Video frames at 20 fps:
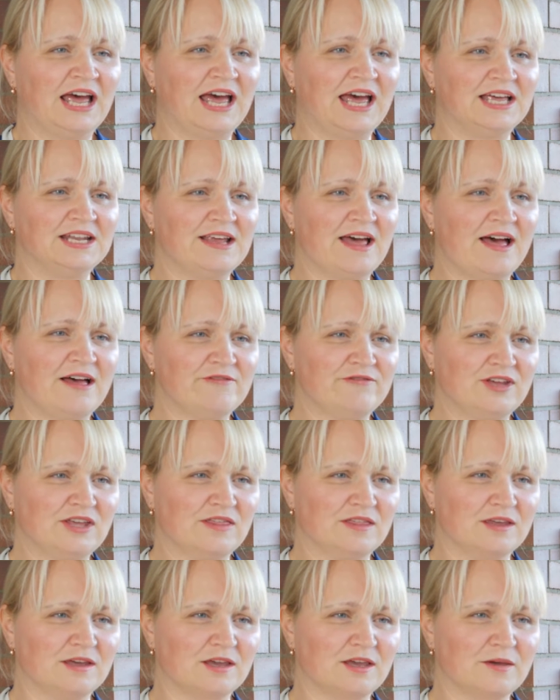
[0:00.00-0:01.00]
And
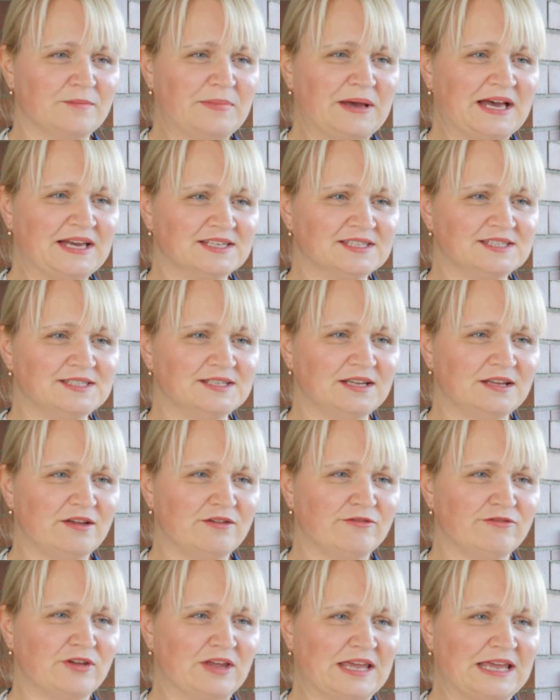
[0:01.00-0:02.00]
having the capacity
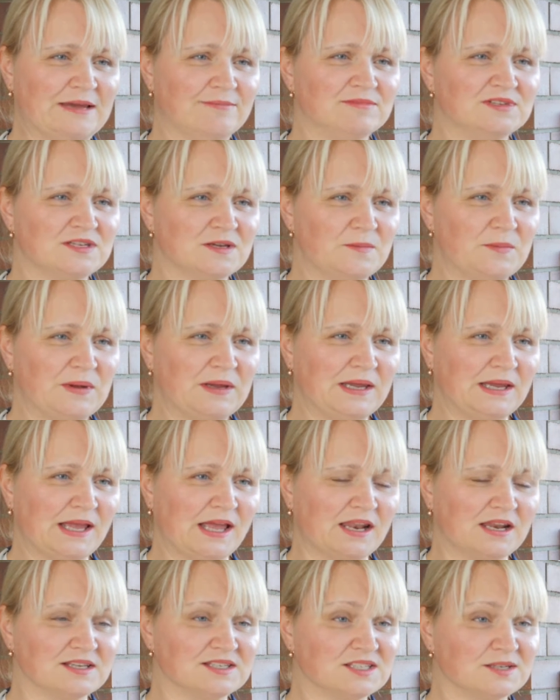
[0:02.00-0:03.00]
for him to be
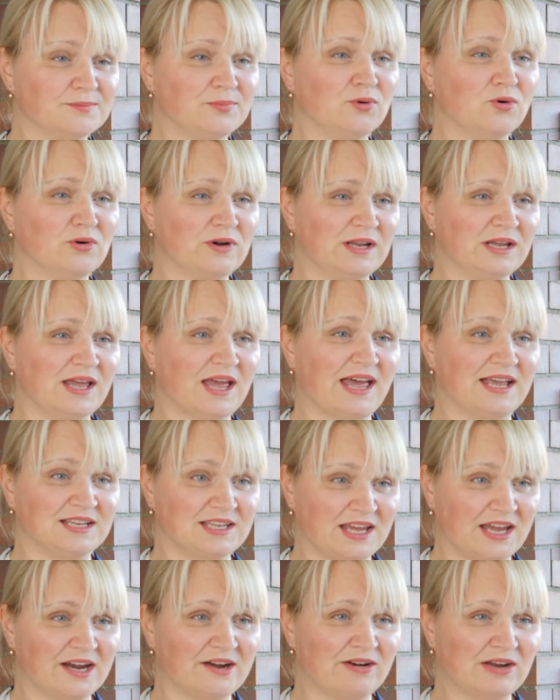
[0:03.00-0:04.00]
in a supporting and
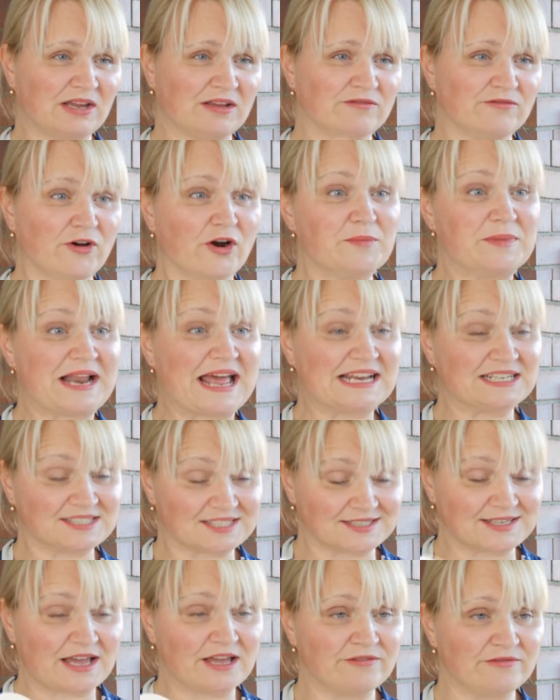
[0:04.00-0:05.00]
caring environment and a
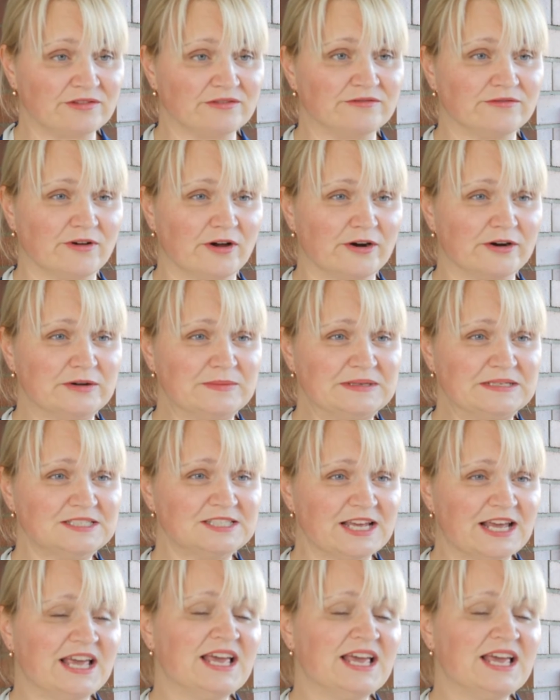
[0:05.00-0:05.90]
safe environment